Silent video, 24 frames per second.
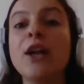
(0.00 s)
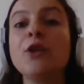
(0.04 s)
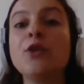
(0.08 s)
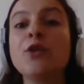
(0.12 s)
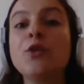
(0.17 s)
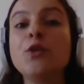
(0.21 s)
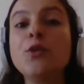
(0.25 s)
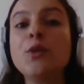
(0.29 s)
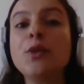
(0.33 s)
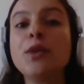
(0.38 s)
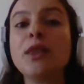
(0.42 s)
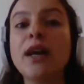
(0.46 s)

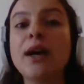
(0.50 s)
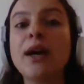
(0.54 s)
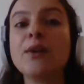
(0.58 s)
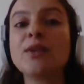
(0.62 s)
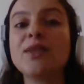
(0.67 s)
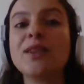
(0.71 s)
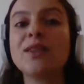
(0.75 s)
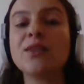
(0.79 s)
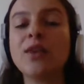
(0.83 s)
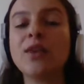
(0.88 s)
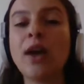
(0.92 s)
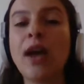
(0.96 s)

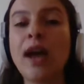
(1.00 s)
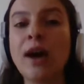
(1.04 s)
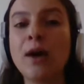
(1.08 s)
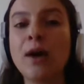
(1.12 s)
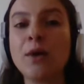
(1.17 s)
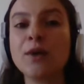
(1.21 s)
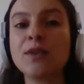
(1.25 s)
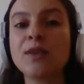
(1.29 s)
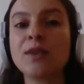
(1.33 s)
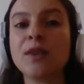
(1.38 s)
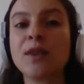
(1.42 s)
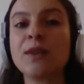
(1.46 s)
2,000
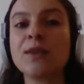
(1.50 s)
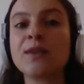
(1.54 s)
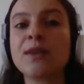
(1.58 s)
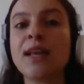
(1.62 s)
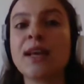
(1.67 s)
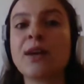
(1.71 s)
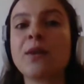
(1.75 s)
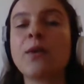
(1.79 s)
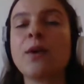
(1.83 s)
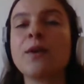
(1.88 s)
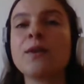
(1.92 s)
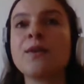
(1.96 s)
houses
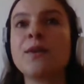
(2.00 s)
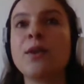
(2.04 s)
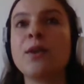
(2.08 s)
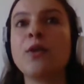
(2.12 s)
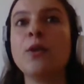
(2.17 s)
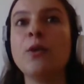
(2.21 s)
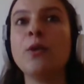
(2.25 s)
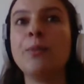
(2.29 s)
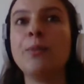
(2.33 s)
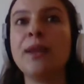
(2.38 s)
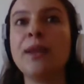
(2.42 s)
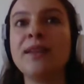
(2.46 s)
across the
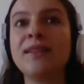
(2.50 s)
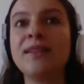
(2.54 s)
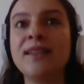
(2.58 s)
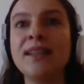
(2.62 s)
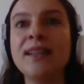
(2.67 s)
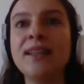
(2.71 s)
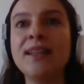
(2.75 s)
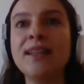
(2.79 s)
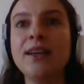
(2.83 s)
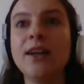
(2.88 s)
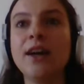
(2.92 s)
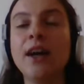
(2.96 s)

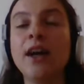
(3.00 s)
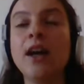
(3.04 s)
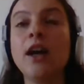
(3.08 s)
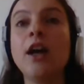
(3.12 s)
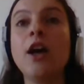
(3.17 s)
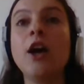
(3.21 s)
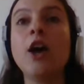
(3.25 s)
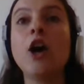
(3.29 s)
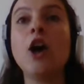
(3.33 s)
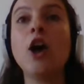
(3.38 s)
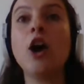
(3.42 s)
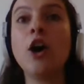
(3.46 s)
OPT
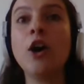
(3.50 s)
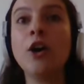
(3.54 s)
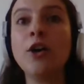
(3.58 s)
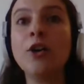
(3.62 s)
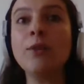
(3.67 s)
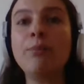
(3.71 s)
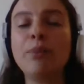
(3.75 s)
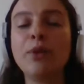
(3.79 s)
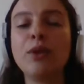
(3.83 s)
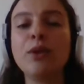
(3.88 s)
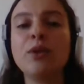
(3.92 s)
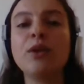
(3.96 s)

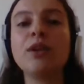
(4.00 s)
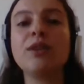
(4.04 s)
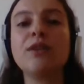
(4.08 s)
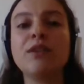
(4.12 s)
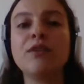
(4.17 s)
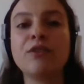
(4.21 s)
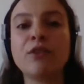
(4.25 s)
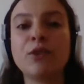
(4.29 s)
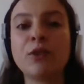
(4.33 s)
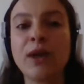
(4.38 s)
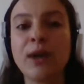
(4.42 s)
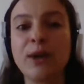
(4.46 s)
on
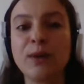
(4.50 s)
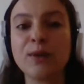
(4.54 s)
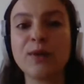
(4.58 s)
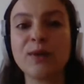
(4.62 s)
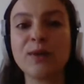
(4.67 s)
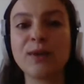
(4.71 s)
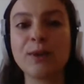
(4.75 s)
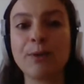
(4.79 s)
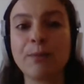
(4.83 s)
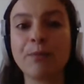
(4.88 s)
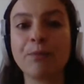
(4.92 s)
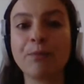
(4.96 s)
punitive
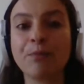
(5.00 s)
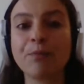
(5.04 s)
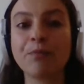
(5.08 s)
grounds.